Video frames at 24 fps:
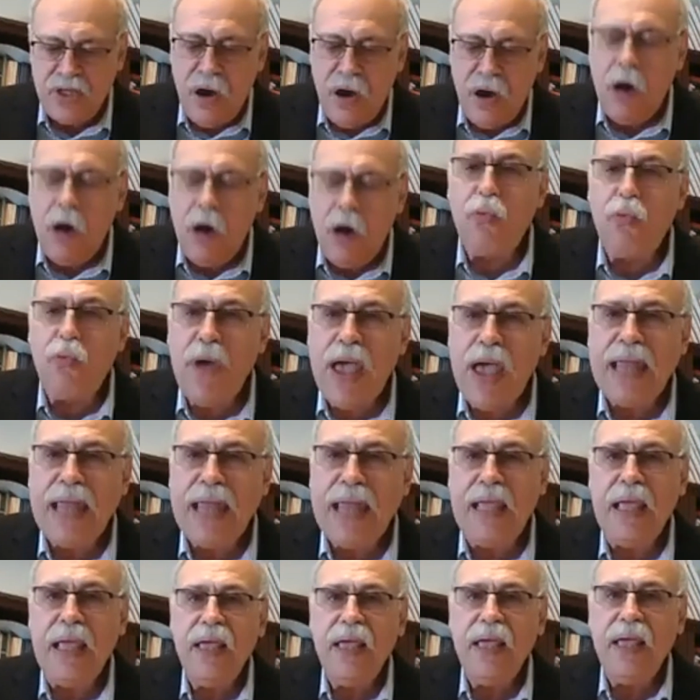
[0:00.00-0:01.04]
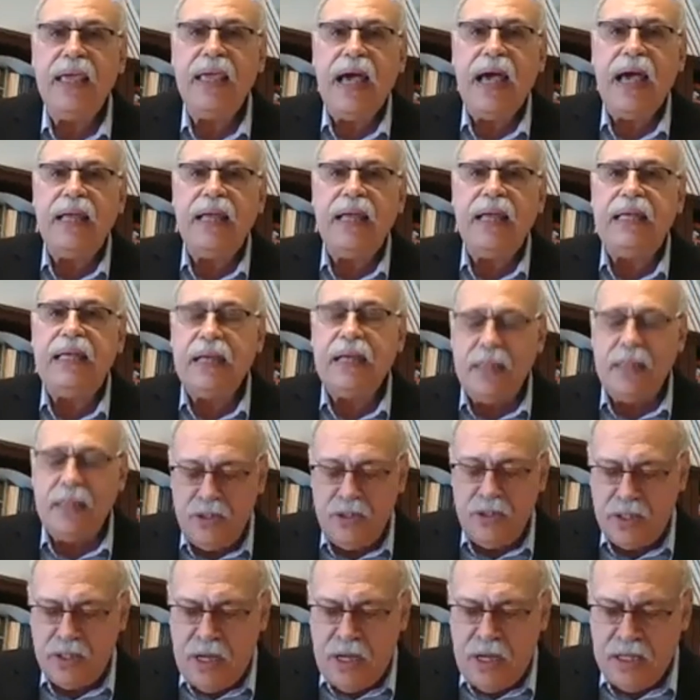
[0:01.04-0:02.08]
Already, the
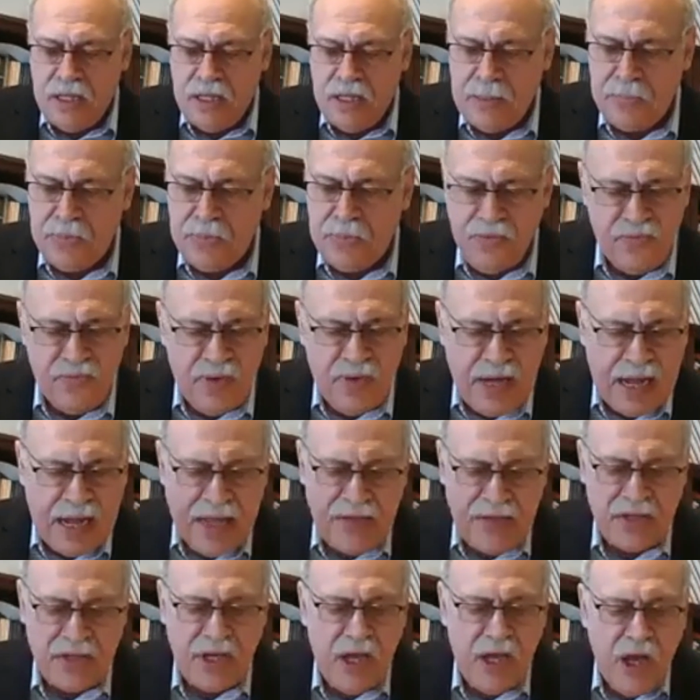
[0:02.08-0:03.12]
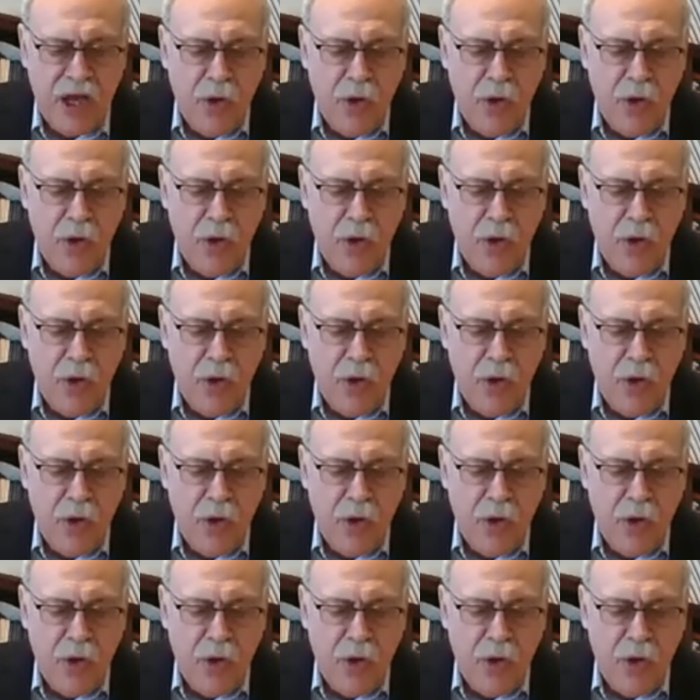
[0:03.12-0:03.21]
idealist concept of Geist